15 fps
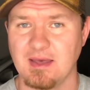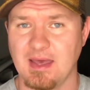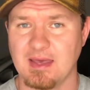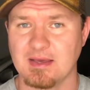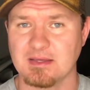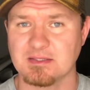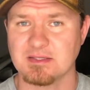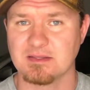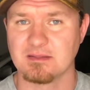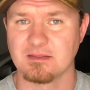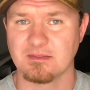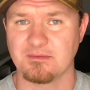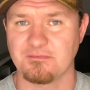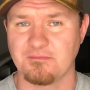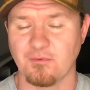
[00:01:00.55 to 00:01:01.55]

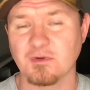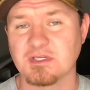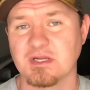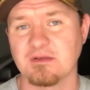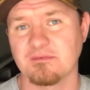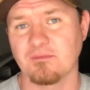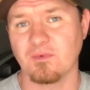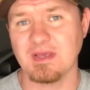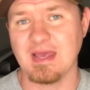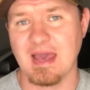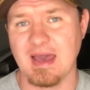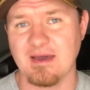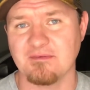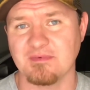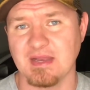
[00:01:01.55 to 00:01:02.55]
And fortunate we
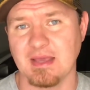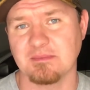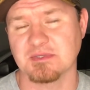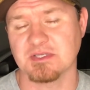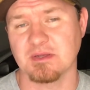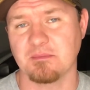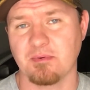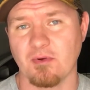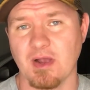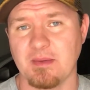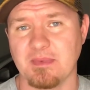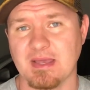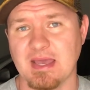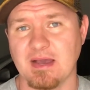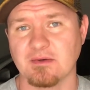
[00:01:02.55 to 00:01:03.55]
have an Amazon
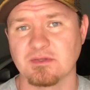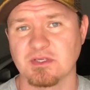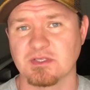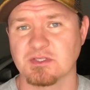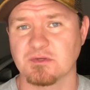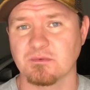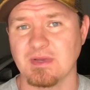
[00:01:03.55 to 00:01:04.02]
Prime account, so